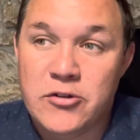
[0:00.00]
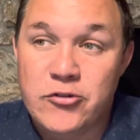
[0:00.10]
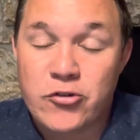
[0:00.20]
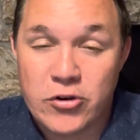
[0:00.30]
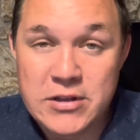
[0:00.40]

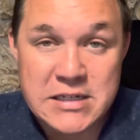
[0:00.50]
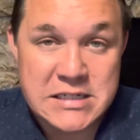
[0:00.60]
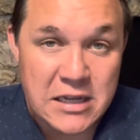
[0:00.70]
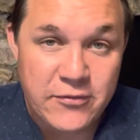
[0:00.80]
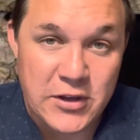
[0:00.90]
during the
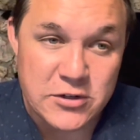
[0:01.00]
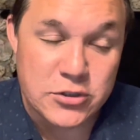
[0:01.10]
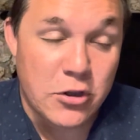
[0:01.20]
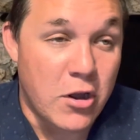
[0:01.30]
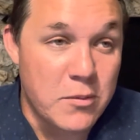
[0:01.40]
tough years,
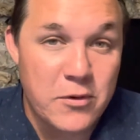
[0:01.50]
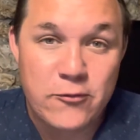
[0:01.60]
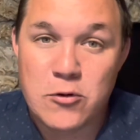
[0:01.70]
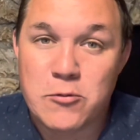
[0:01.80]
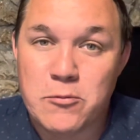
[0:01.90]
long
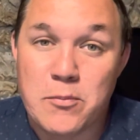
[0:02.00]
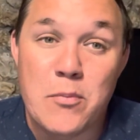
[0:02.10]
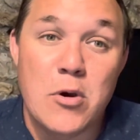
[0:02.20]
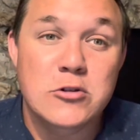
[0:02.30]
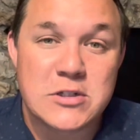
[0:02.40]
before
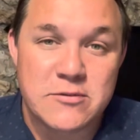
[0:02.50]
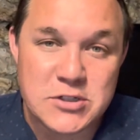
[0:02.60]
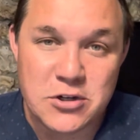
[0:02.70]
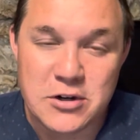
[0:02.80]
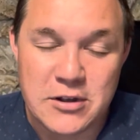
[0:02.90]
most of
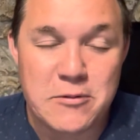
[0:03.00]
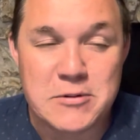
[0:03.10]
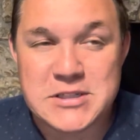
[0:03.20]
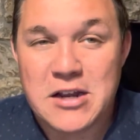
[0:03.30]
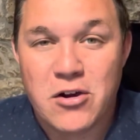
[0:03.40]
us heard, I don't
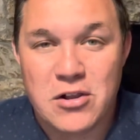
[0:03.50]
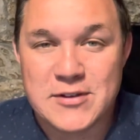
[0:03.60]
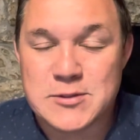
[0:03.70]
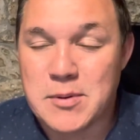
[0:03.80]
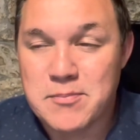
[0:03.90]
want to say all of
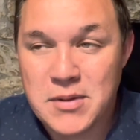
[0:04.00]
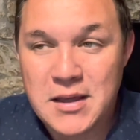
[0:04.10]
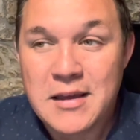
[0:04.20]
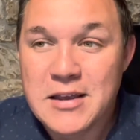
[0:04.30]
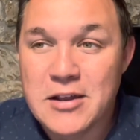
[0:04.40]
us, but
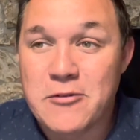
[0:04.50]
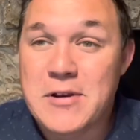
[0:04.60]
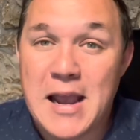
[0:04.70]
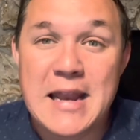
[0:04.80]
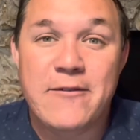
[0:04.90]
you know,
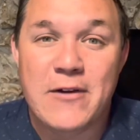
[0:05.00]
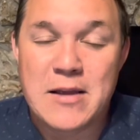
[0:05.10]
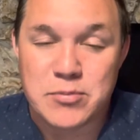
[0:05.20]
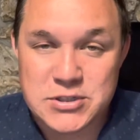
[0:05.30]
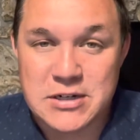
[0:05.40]

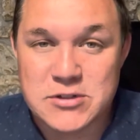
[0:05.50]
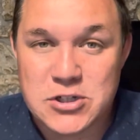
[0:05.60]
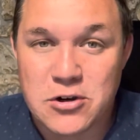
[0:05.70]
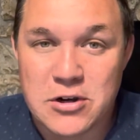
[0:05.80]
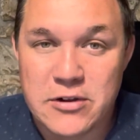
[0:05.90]
95% of us
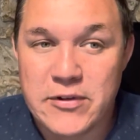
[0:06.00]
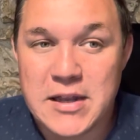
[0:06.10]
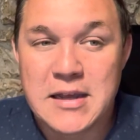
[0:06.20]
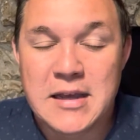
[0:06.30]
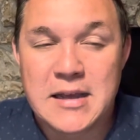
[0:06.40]
heard of
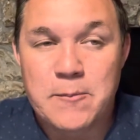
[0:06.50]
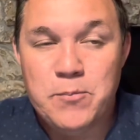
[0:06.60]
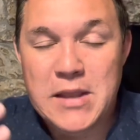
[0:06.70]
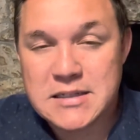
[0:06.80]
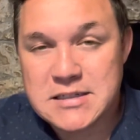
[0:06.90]
it.
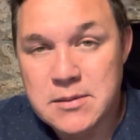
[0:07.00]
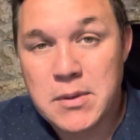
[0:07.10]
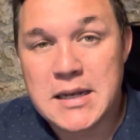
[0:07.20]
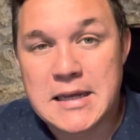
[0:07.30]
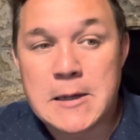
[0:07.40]
That's the
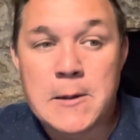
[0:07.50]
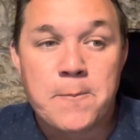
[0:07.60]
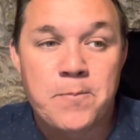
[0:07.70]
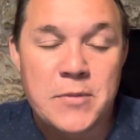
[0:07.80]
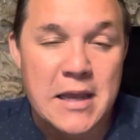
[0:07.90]
money
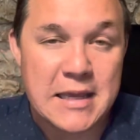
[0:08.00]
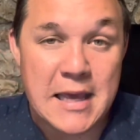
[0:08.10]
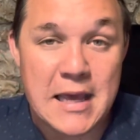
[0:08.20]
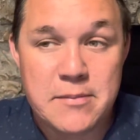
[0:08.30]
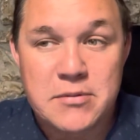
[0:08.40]
that
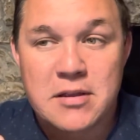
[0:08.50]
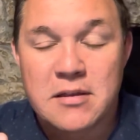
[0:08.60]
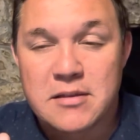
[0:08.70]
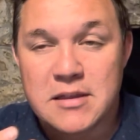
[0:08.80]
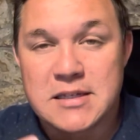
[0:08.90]
kept
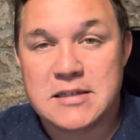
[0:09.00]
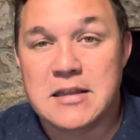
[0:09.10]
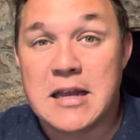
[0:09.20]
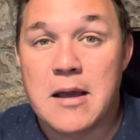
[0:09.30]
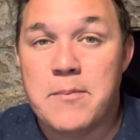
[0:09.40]

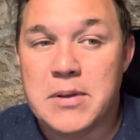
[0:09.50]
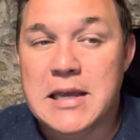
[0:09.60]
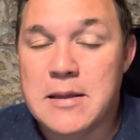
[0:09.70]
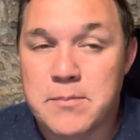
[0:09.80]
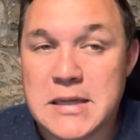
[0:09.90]
the
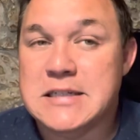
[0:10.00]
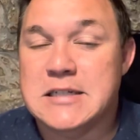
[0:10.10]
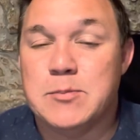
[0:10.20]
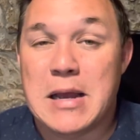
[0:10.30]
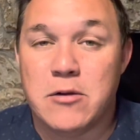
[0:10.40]
company in
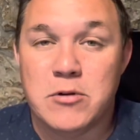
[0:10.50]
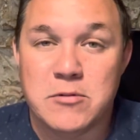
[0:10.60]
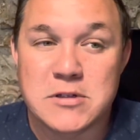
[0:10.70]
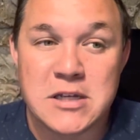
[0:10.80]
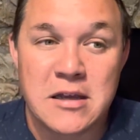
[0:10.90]
business back when it
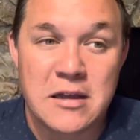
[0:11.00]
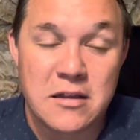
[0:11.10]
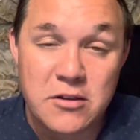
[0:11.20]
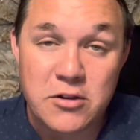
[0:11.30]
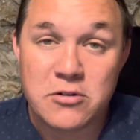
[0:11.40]
was
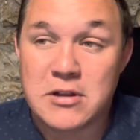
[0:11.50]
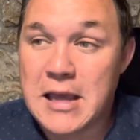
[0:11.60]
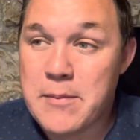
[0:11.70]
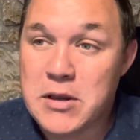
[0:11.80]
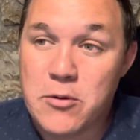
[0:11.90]

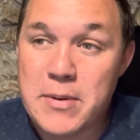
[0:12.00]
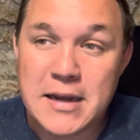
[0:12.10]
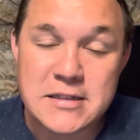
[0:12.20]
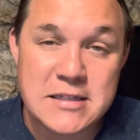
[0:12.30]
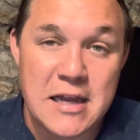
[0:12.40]
literally, I mean, go back
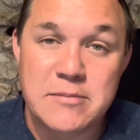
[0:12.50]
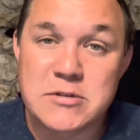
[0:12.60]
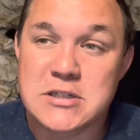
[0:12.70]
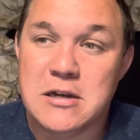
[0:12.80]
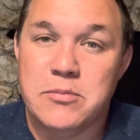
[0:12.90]
in time
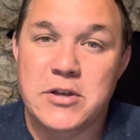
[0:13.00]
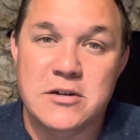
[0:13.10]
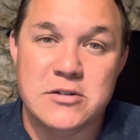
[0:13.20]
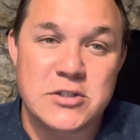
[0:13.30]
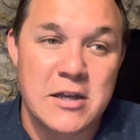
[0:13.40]
just a couple
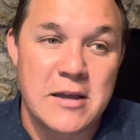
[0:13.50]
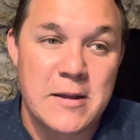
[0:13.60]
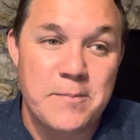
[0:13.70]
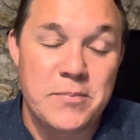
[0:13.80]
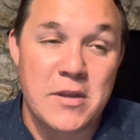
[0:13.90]
years,
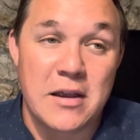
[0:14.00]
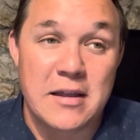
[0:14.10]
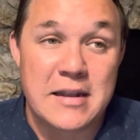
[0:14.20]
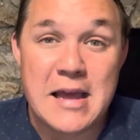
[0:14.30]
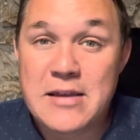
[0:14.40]

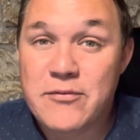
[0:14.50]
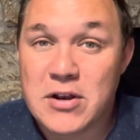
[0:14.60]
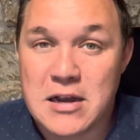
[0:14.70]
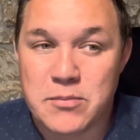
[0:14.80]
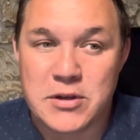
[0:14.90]
not even a
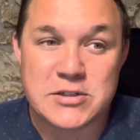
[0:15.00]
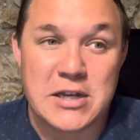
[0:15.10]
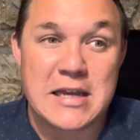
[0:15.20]
couple years, like